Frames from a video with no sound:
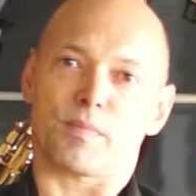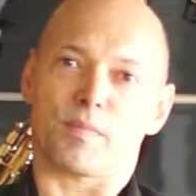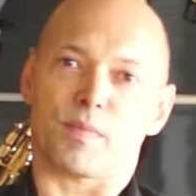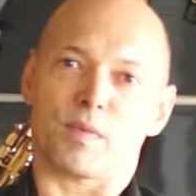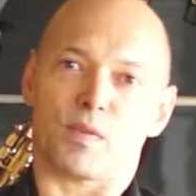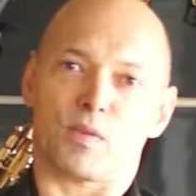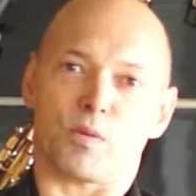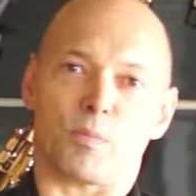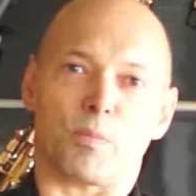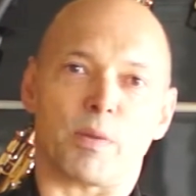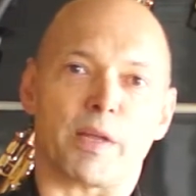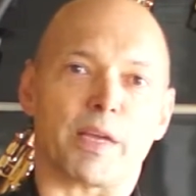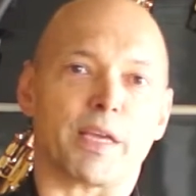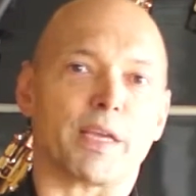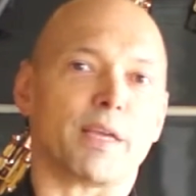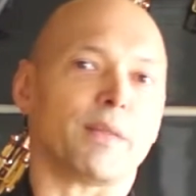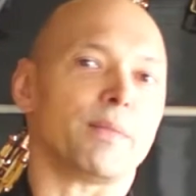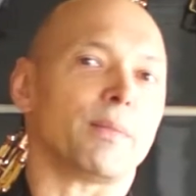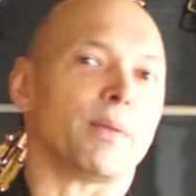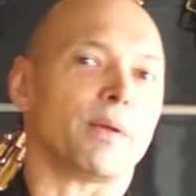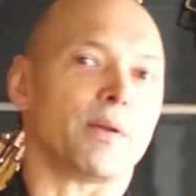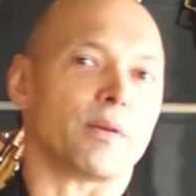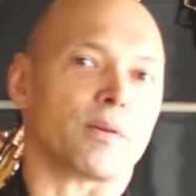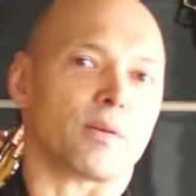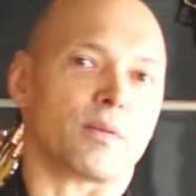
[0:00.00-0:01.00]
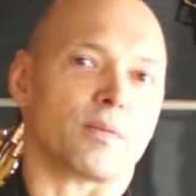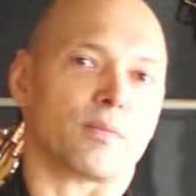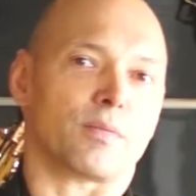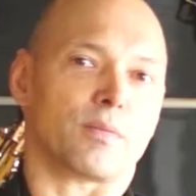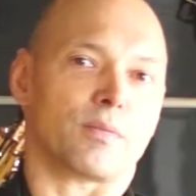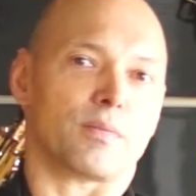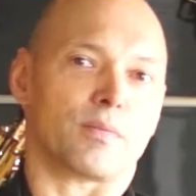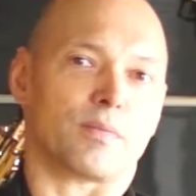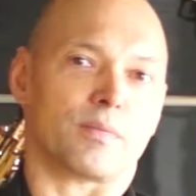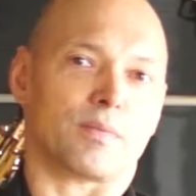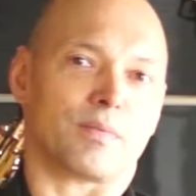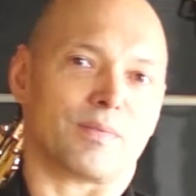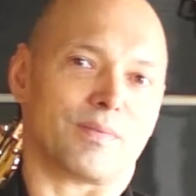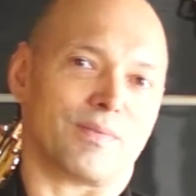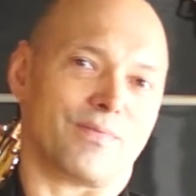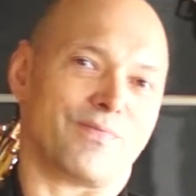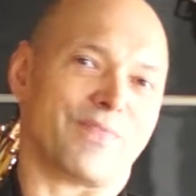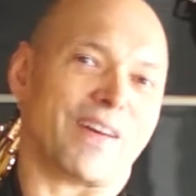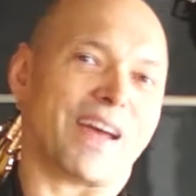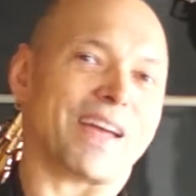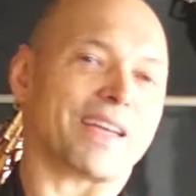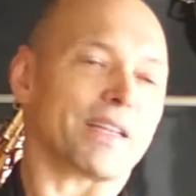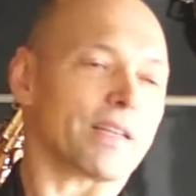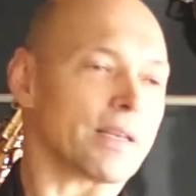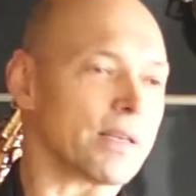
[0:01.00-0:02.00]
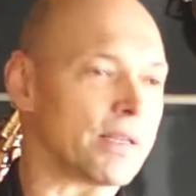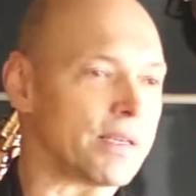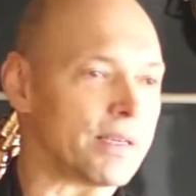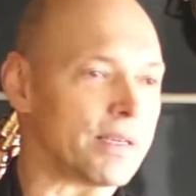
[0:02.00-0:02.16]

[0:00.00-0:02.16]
to play in there. Finally,